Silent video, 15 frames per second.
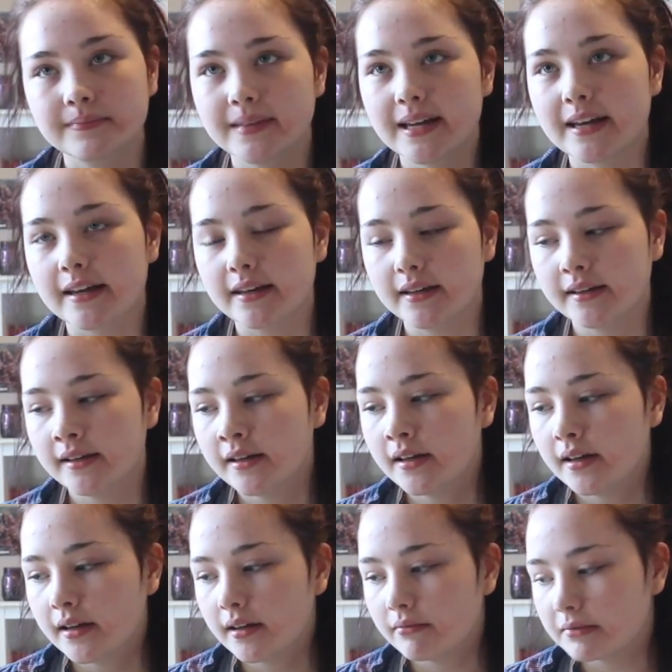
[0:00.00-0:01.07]
I
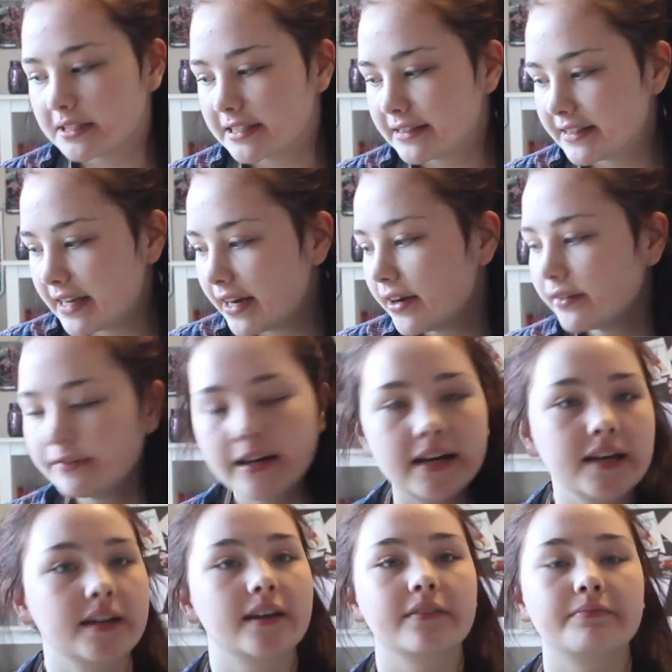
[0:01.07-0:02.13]
was
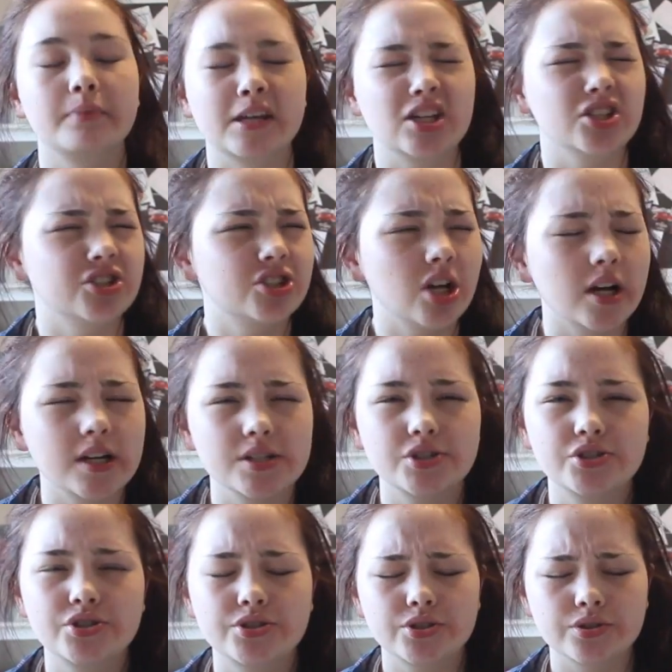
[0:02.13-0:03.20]
terrified of being
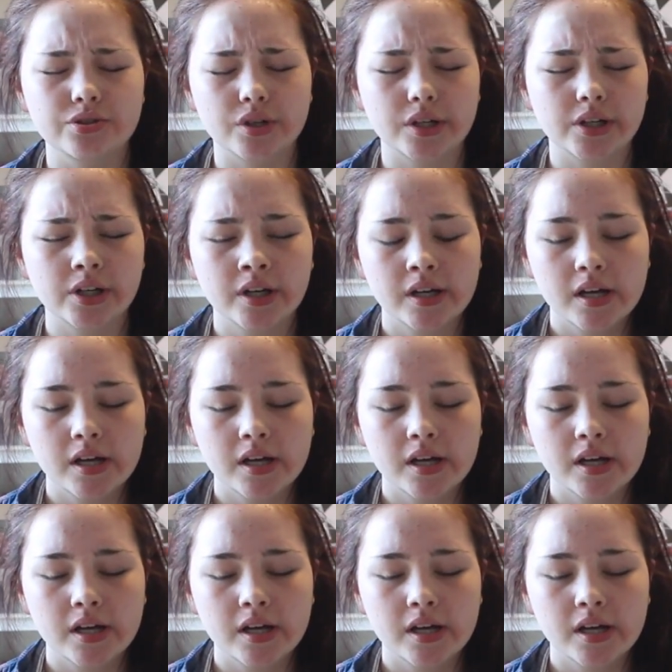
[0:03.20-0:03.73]
judged or